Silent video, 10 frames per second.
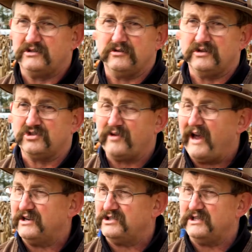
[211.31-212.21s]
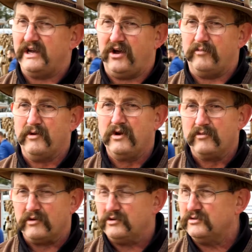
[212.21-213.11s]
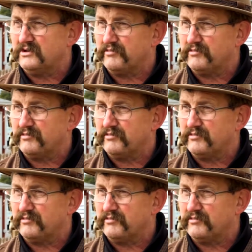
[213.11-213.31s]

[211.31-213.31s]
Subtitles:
Is there a strategy to help reduce a